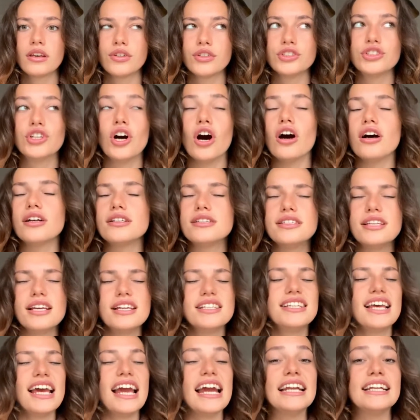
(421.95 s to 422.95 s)
God
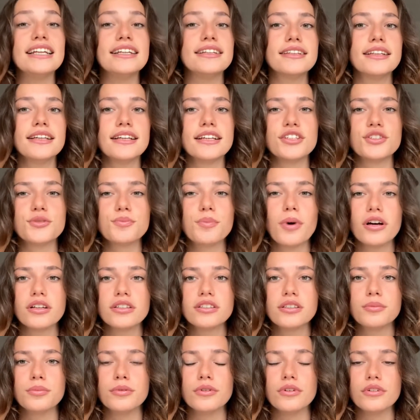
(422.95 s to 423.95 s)
says anything is
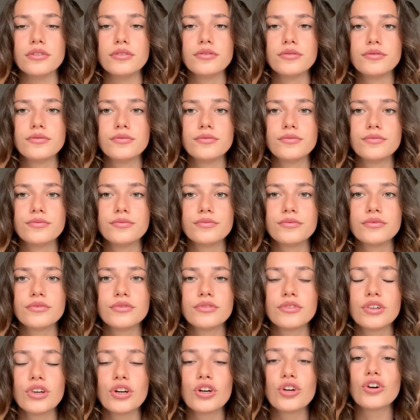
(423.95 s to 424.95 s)
possible.
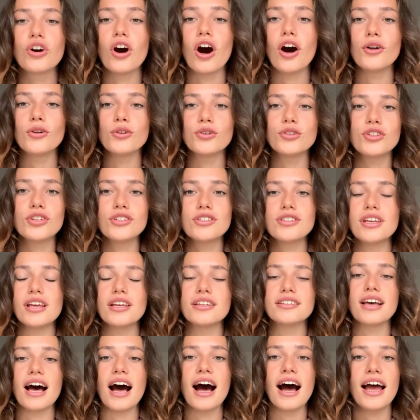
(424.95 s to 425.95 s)
God also
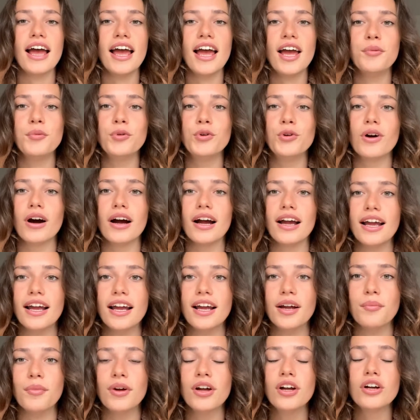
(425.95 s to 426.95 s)
says, I am who I
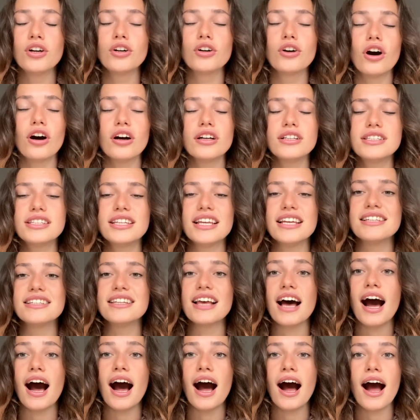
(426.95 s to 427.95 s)
am. God says,
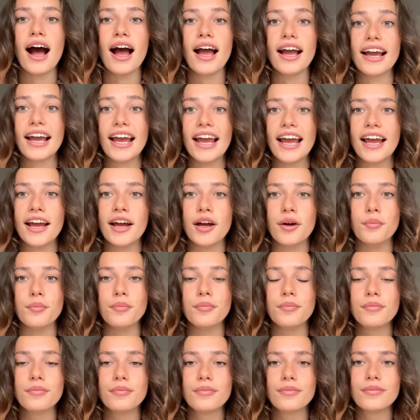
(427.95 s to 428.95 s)
I
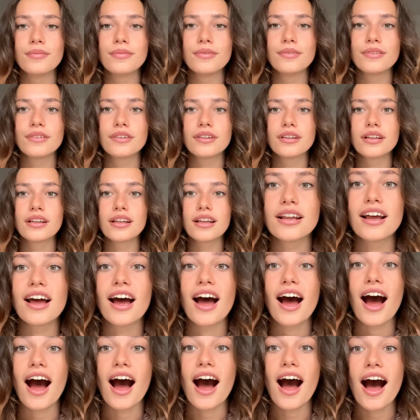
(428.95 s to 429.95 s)
am.
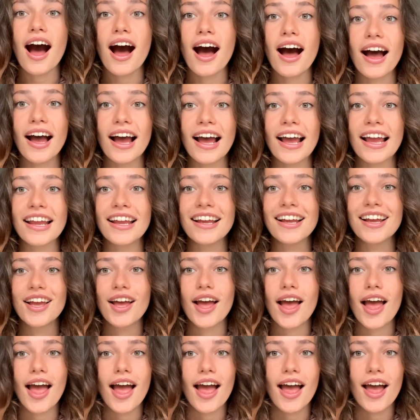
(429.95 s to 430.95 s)
I
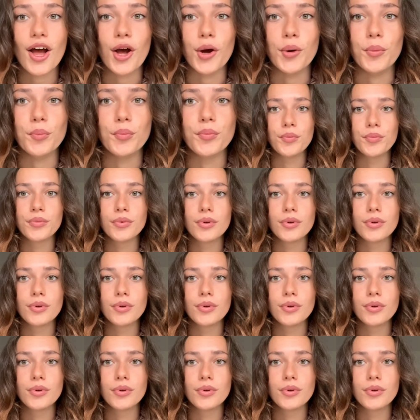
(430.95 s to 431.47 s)
am.